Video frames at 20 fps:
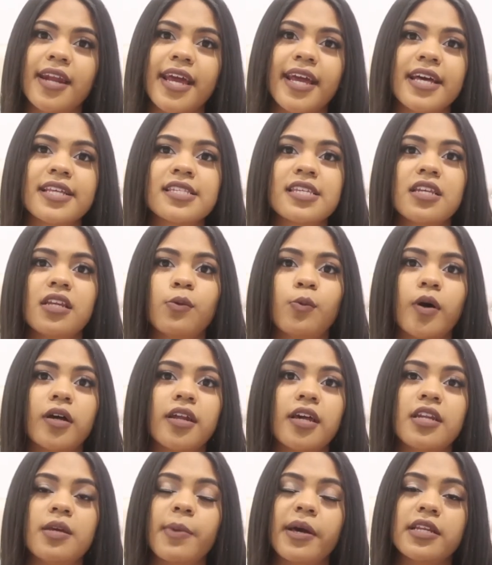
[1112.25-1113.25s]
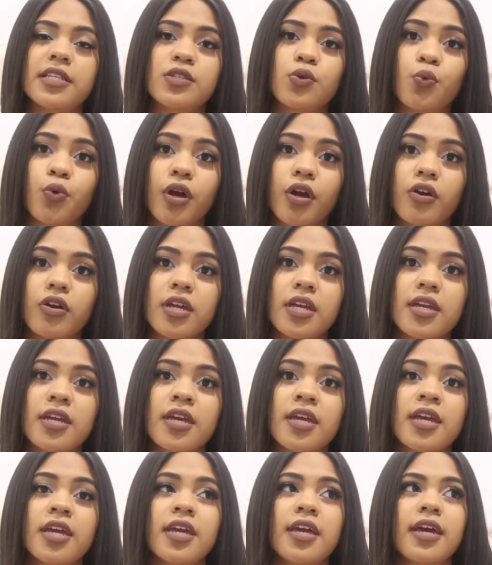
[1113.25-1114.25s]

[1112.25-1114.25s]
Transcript: I guess he didn't want anybody to worry.